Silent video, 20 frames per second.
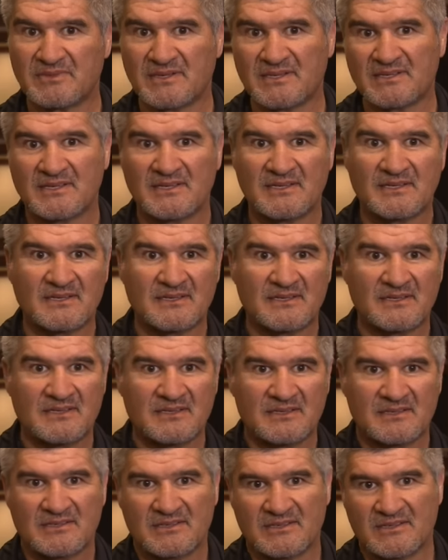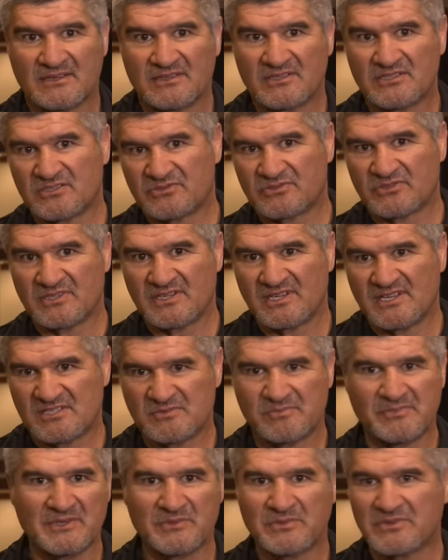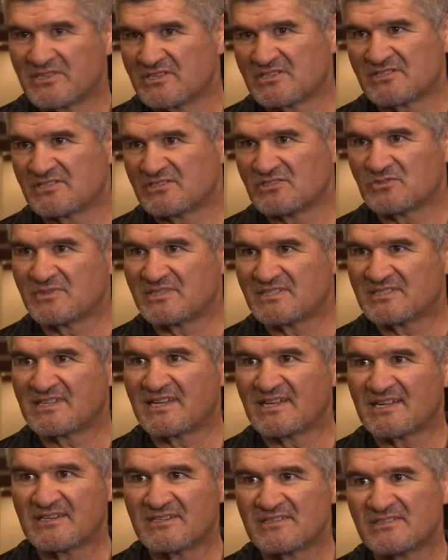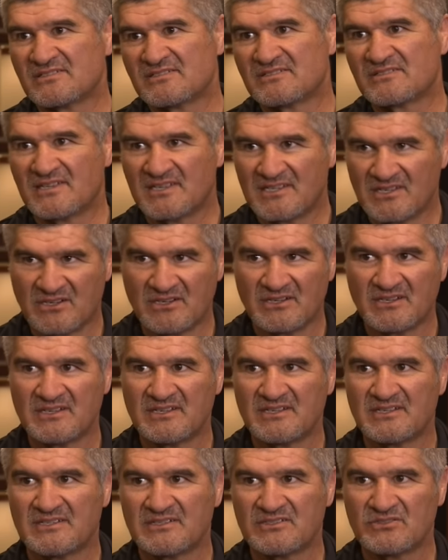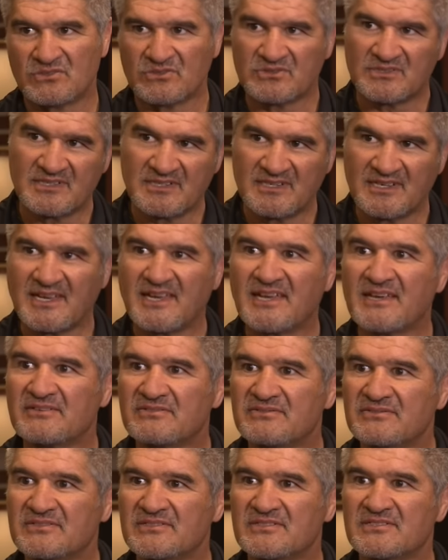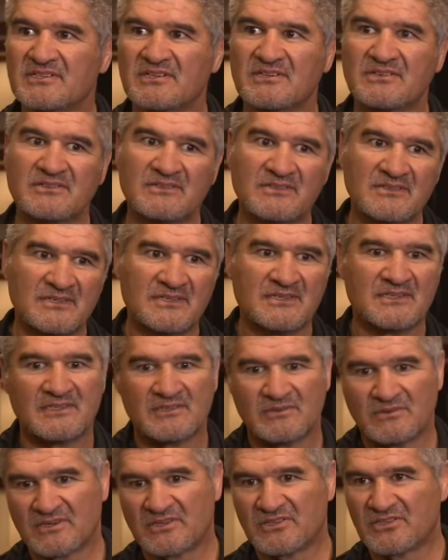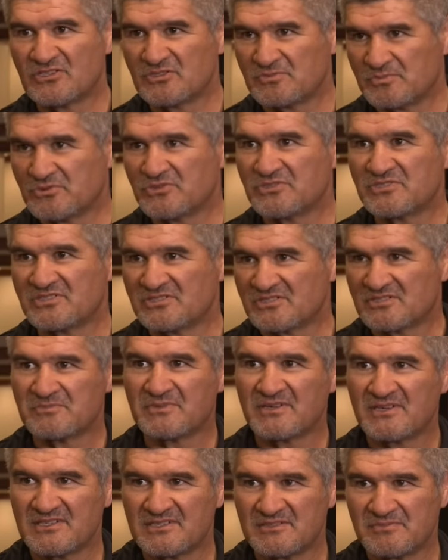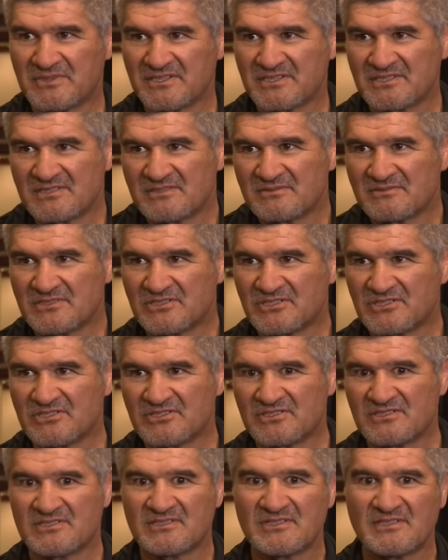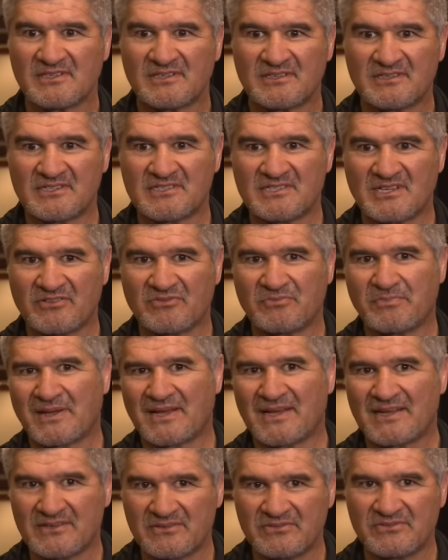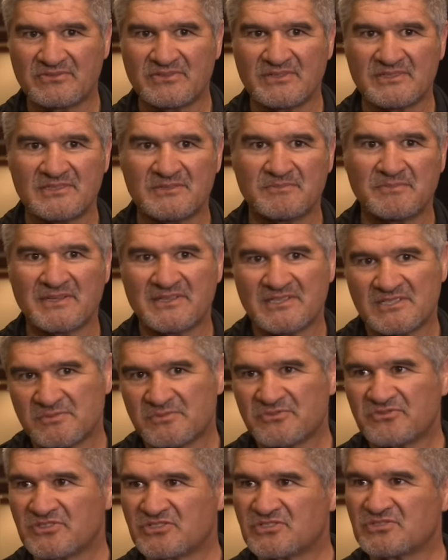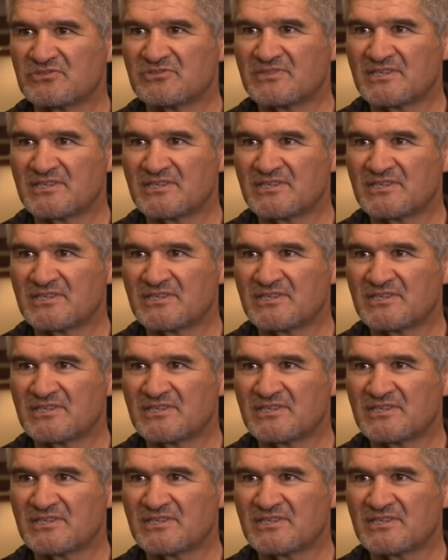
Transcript: but you know, the difficulty hasn't been with us since we started, and Ehai and Oteri have, and so one of those boys has missed, which is the tough part of it, but that's professional